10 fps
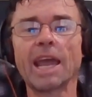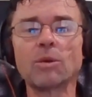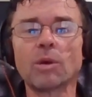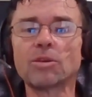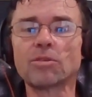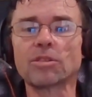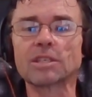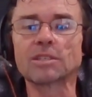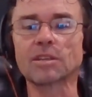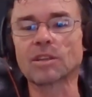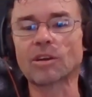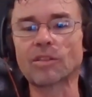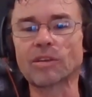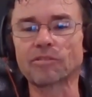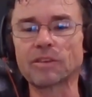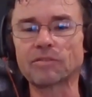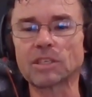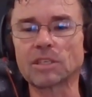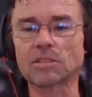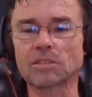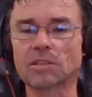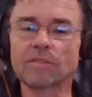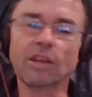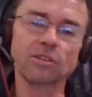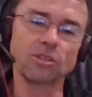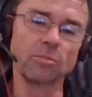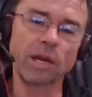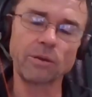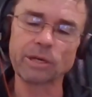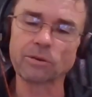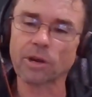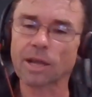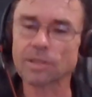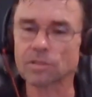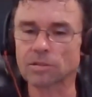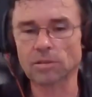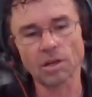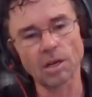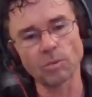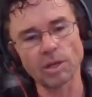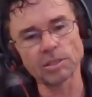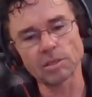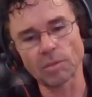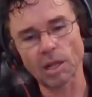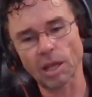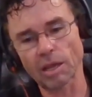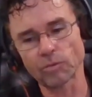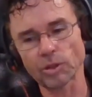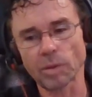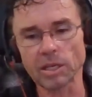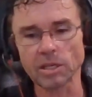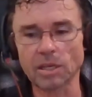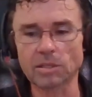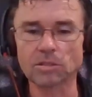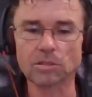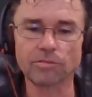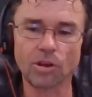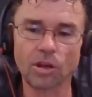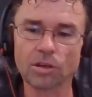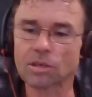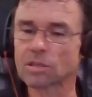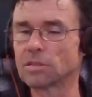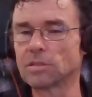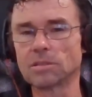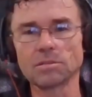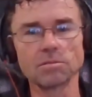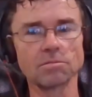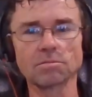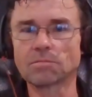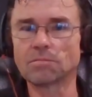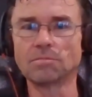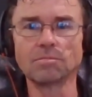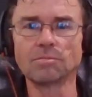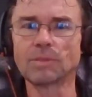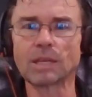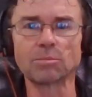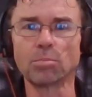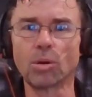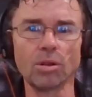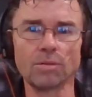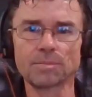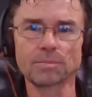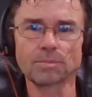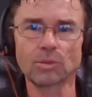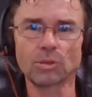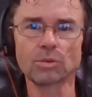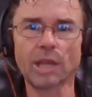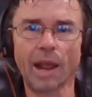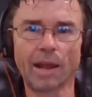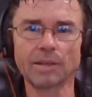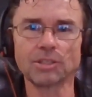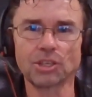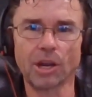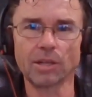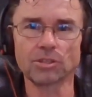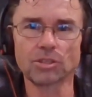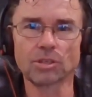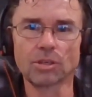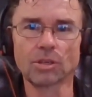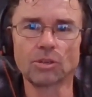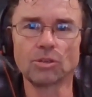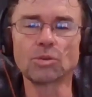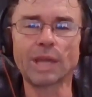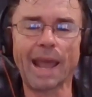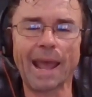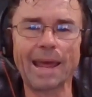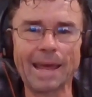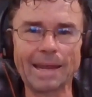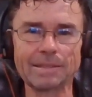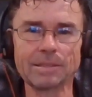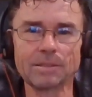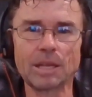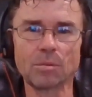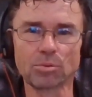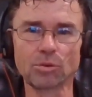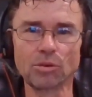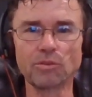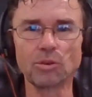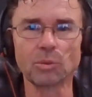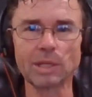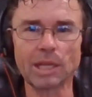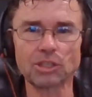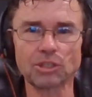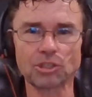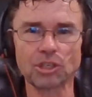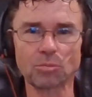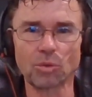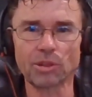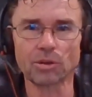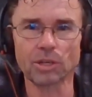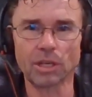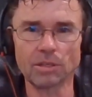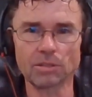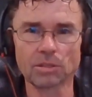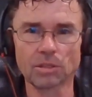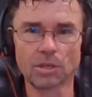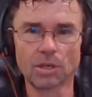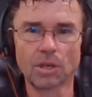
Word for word: anyone who thinks that they're in their 50s and they've got too many regrets and oh i wasted my life with my kids as a father that's bull you can change you hmm. can improve your relationship with your kids